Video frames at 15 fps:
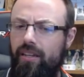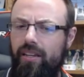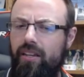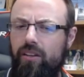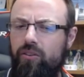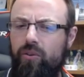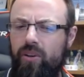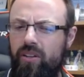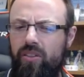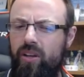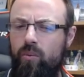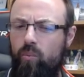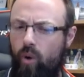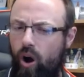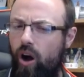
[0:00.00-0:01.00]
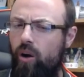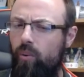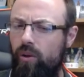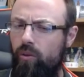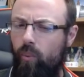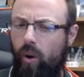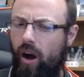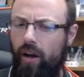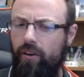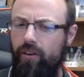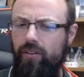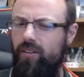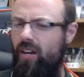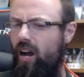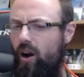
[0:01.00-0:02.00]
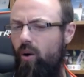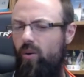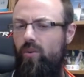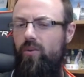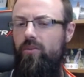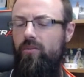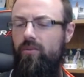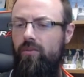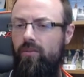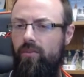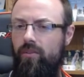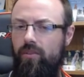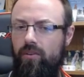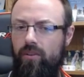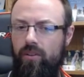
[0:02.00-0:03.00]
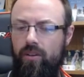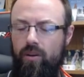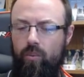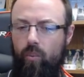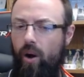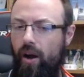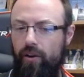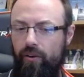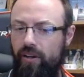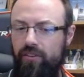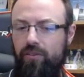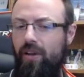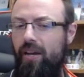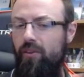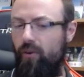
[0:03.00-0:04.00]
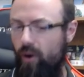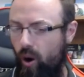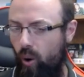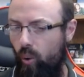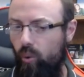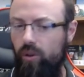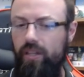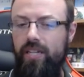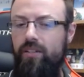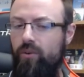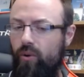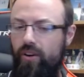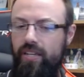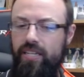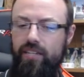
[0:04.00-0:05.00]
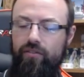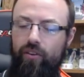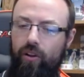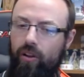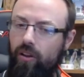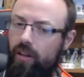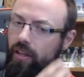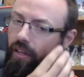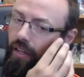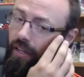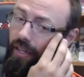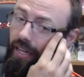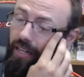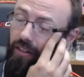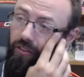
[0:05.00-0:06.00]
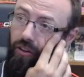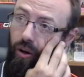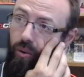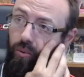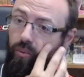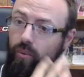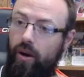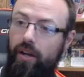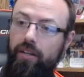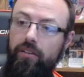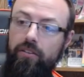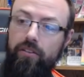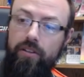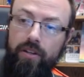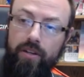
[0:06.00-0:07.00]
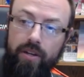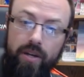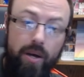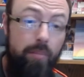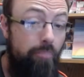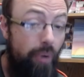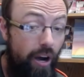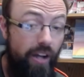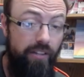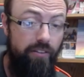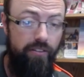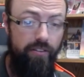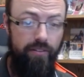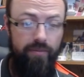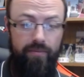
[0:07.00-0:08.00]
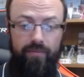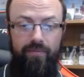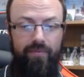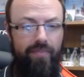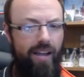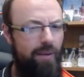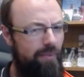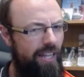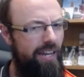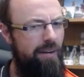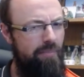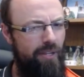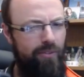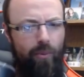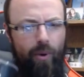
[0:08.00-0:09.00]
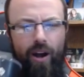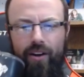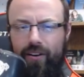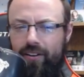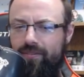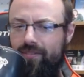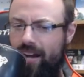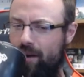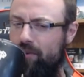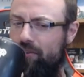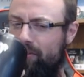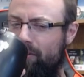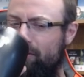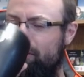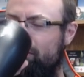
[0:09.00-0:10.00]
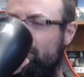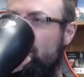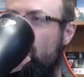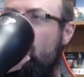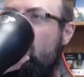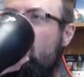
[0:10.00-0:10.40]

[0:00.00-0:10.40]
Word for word: Is there anything wrong with water? No. Water is neither holy nor evil in its own right, but I'm glad I picked water. I was thirsty.